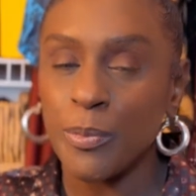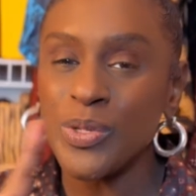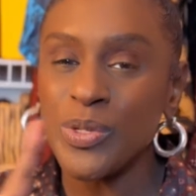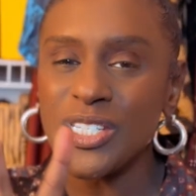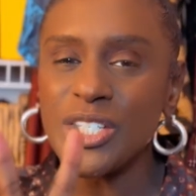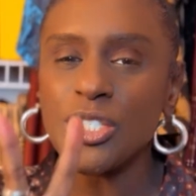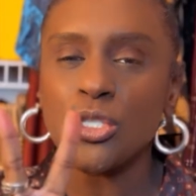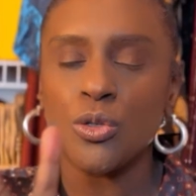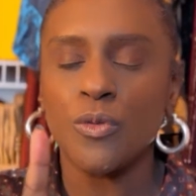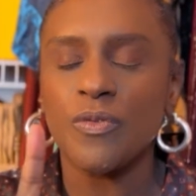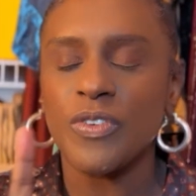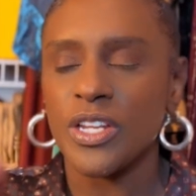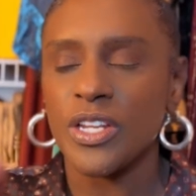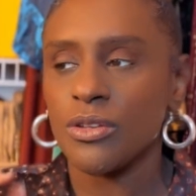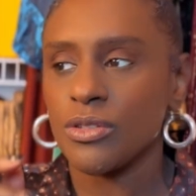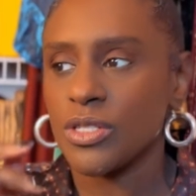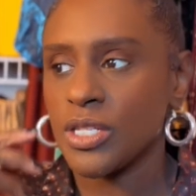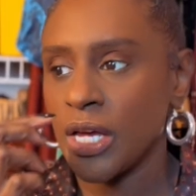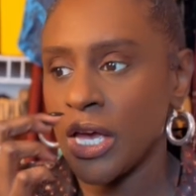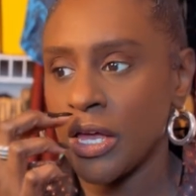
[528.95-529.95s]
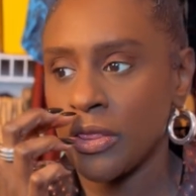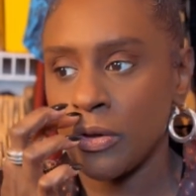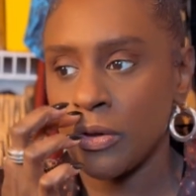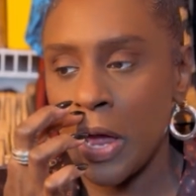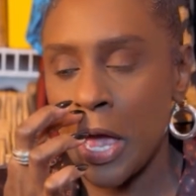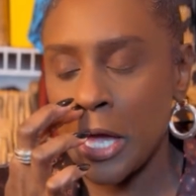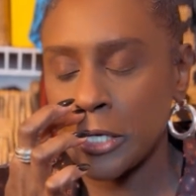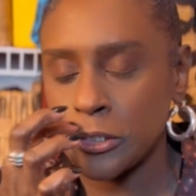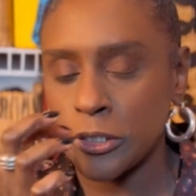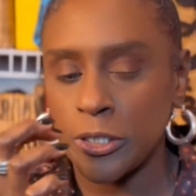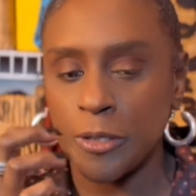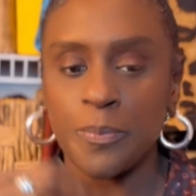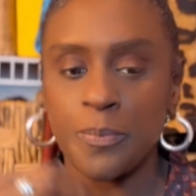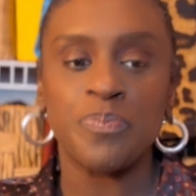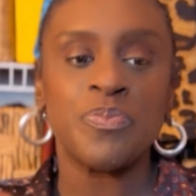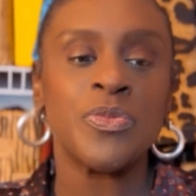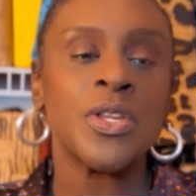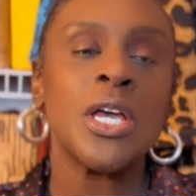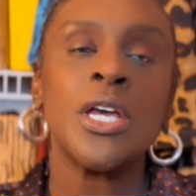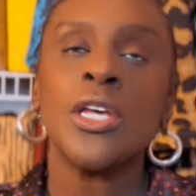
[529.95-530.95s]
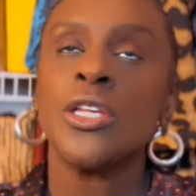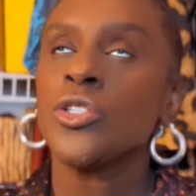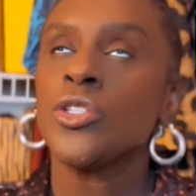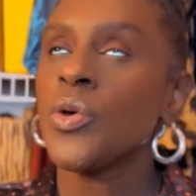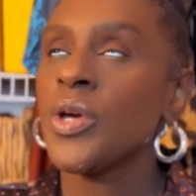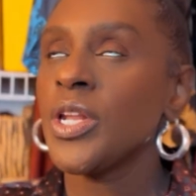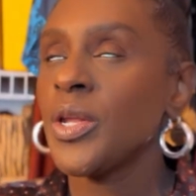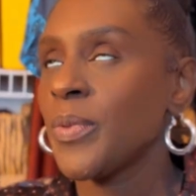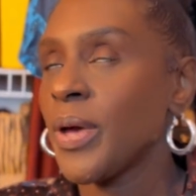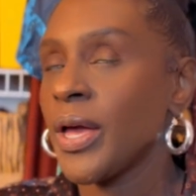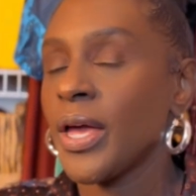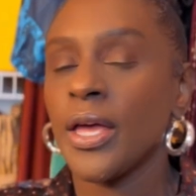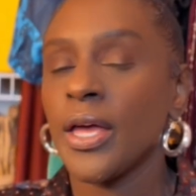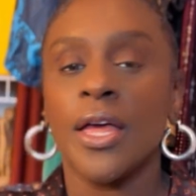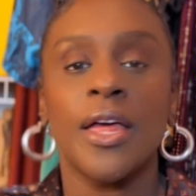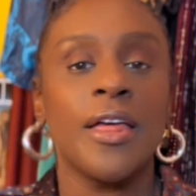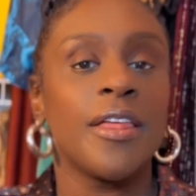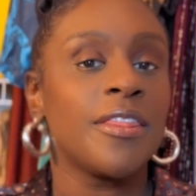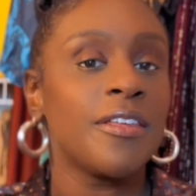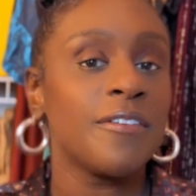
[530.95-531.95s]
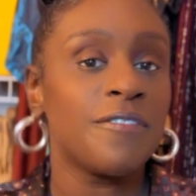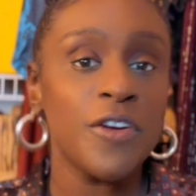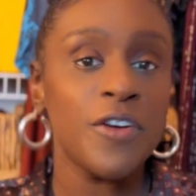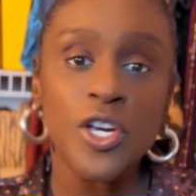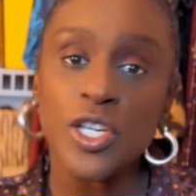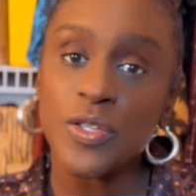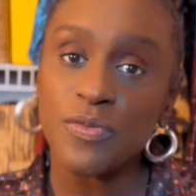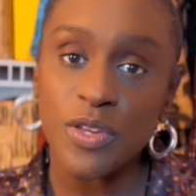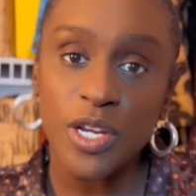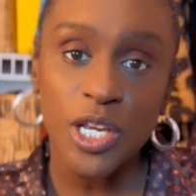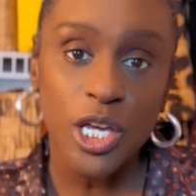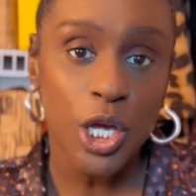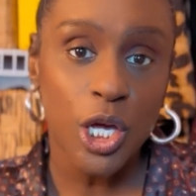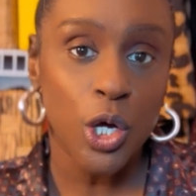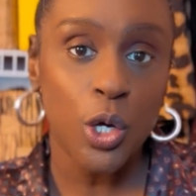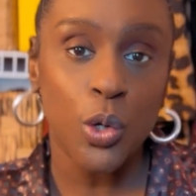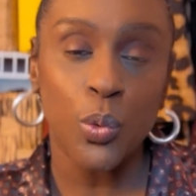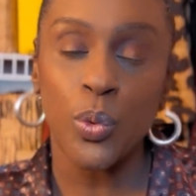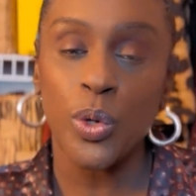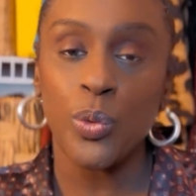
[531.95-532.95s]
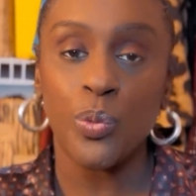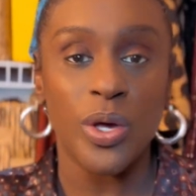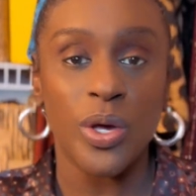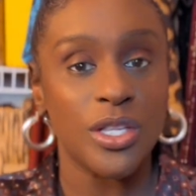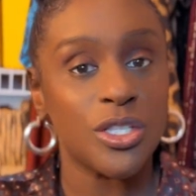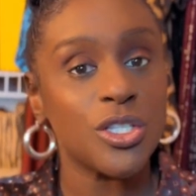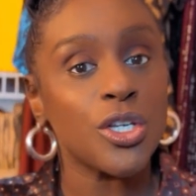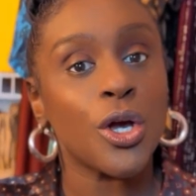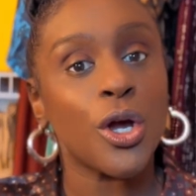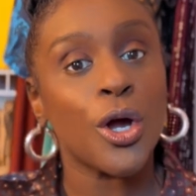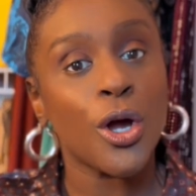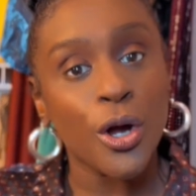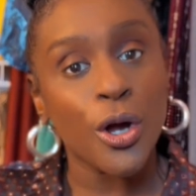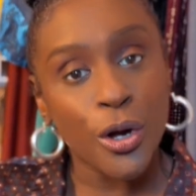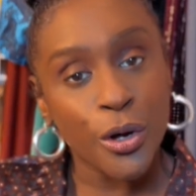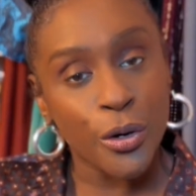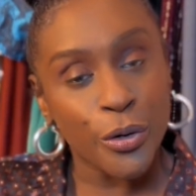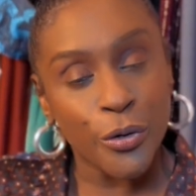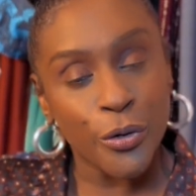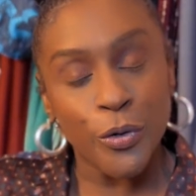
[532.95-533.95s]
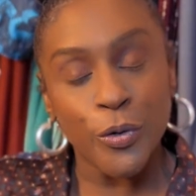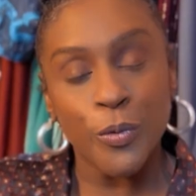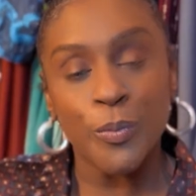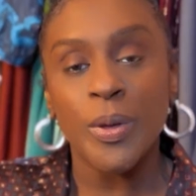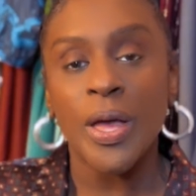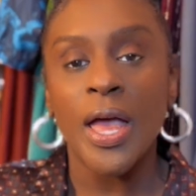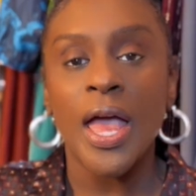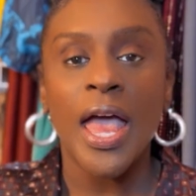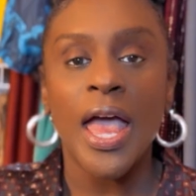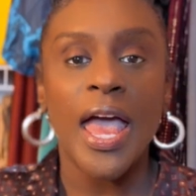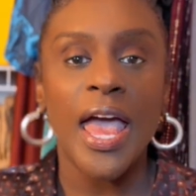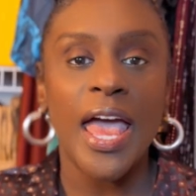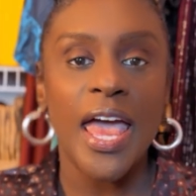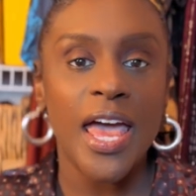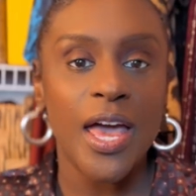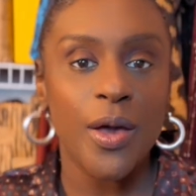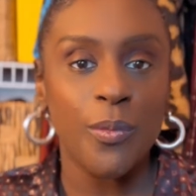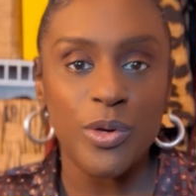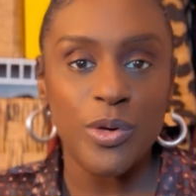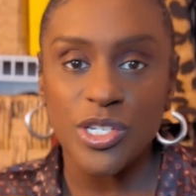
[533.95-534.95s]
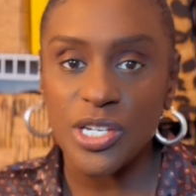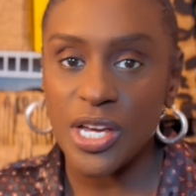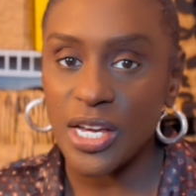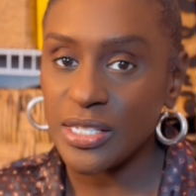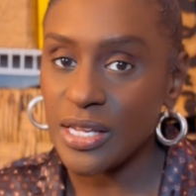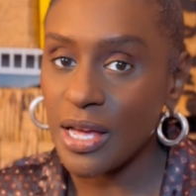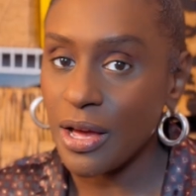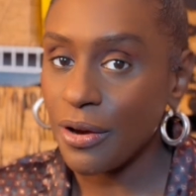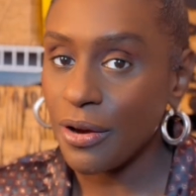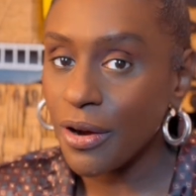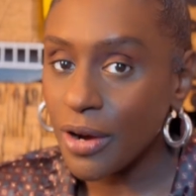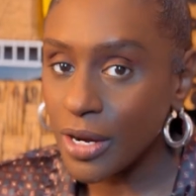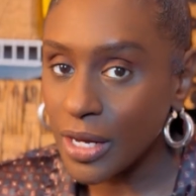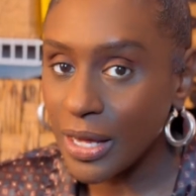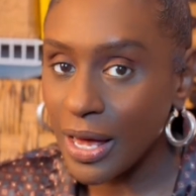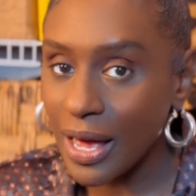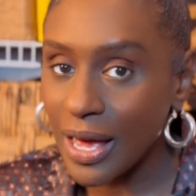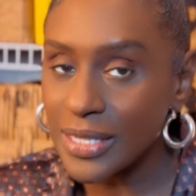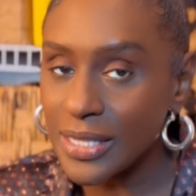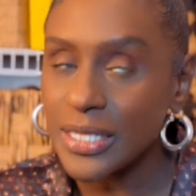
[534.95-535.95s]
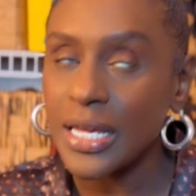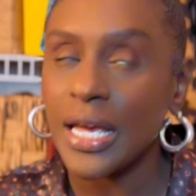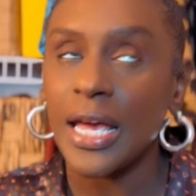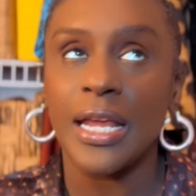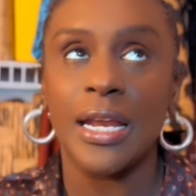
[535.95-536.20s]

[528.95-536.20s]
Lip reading: We did 2 videos together, actually. So anyway, the first video, we went to her home and we checked out her closet.